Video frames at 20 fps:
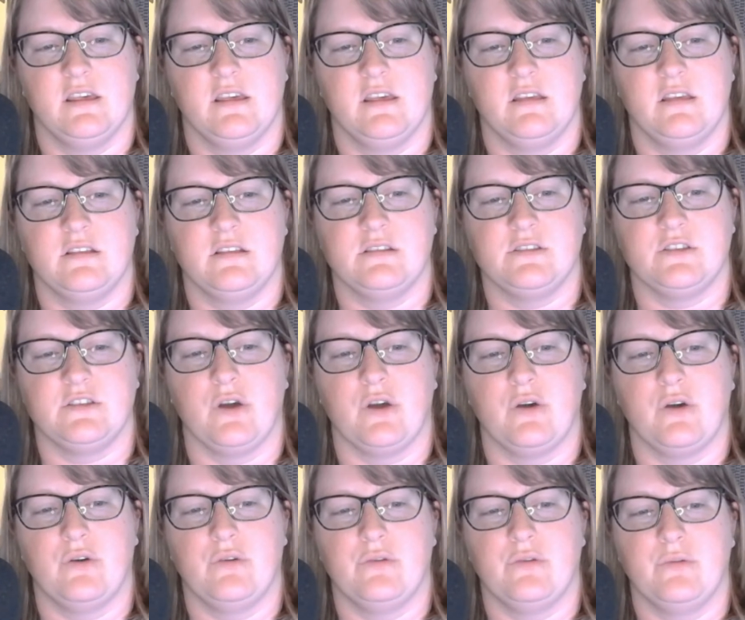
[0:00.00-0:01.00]

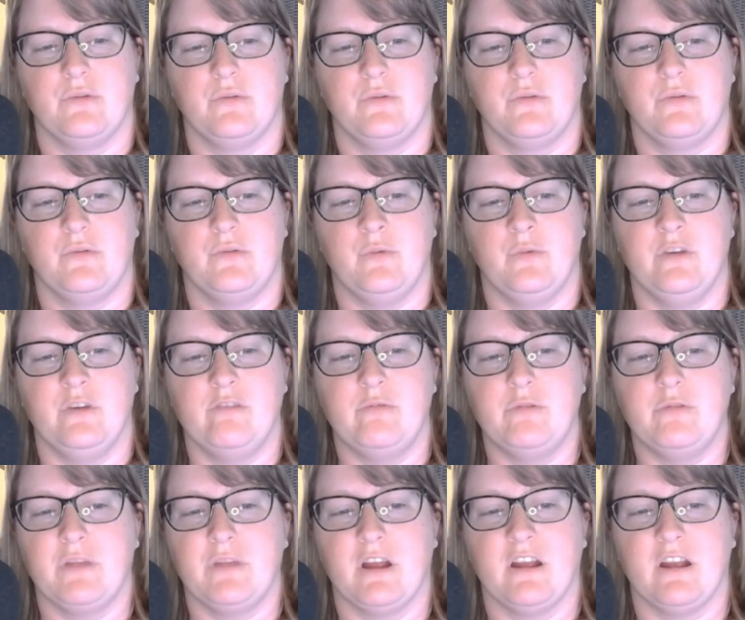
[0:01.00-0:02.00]
So we've
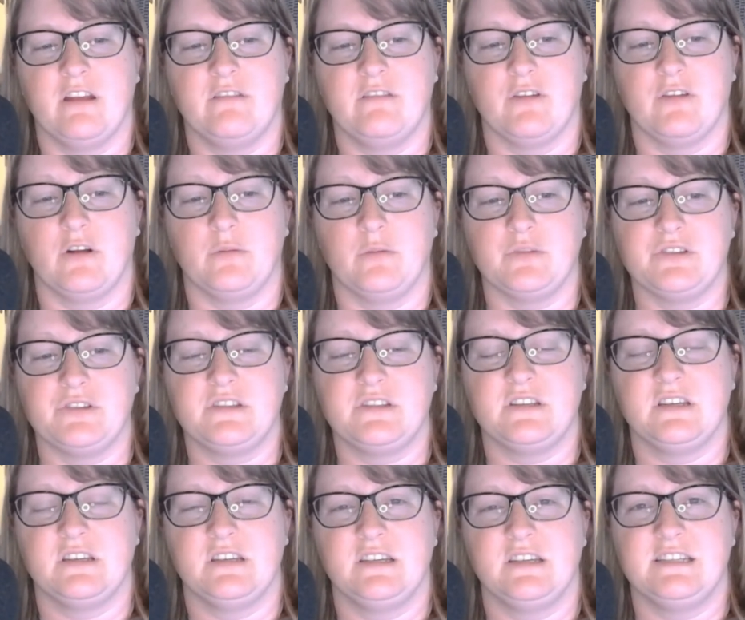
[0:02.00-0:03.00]
been married for almost
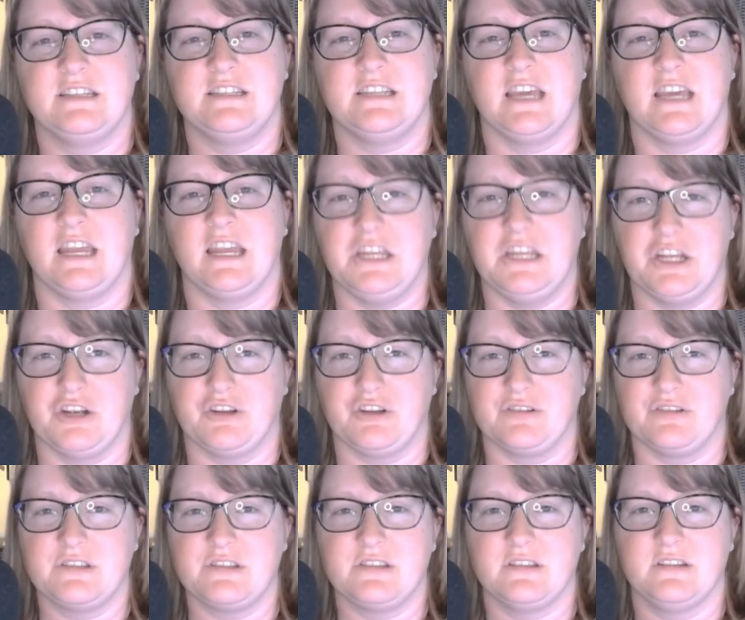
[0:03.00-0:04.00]
10
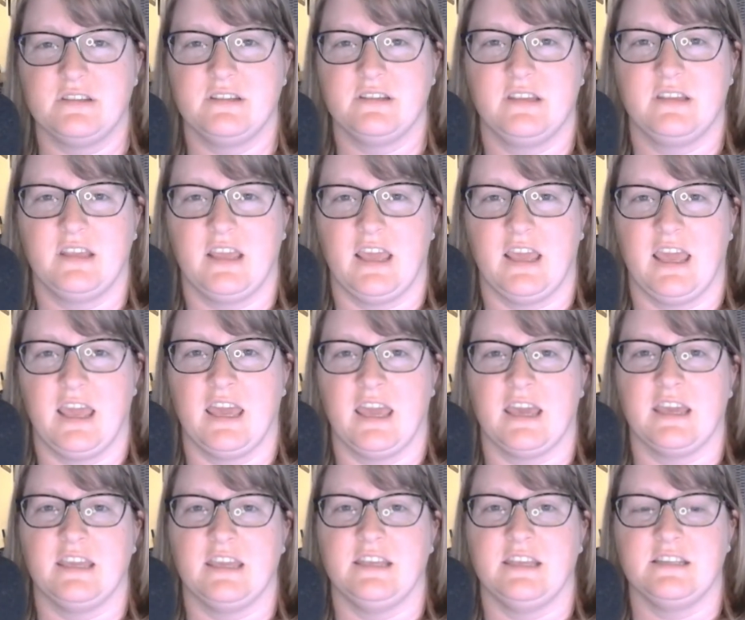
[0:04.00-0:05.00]
years,
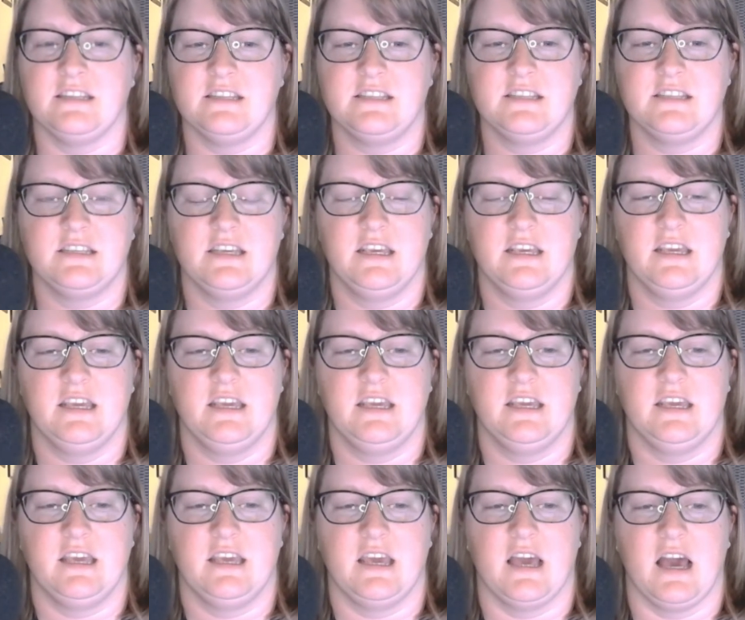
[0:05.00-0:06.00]
and
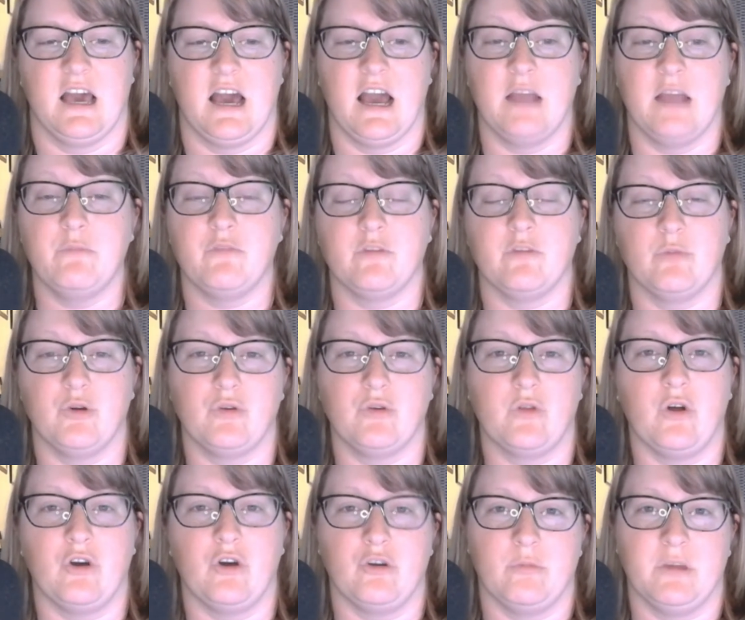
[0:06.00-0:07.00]
I'm from
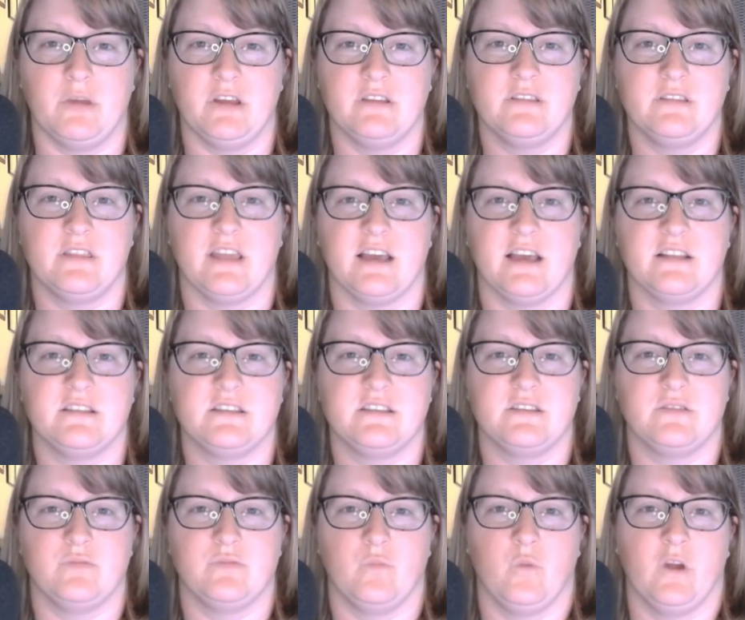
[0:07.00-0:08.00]
Oklahoma.
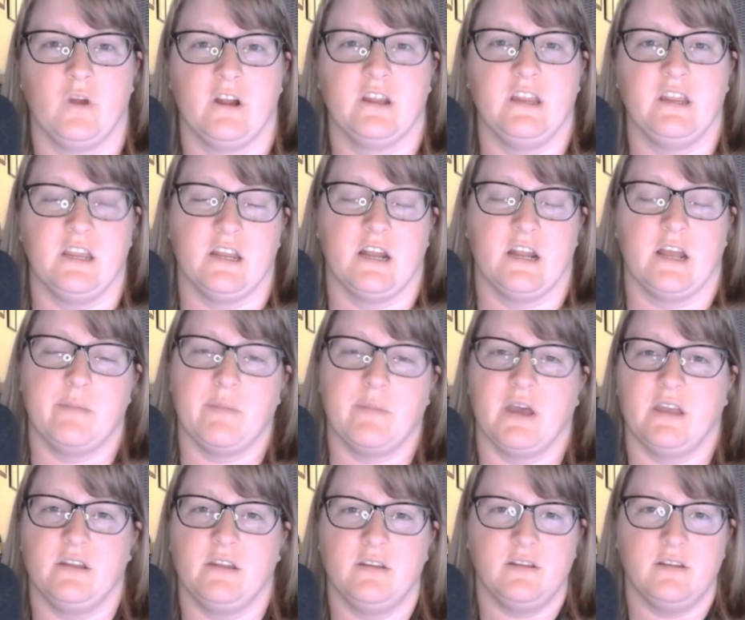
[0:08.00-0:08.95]
That's where he and I met.